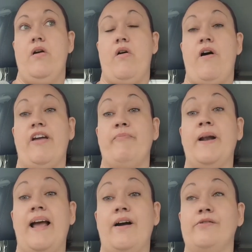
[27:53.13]
I have
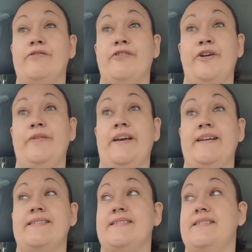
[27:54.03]
ploughed through
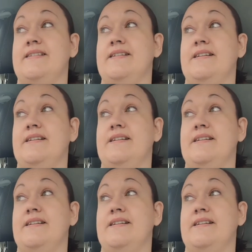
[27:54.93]
this,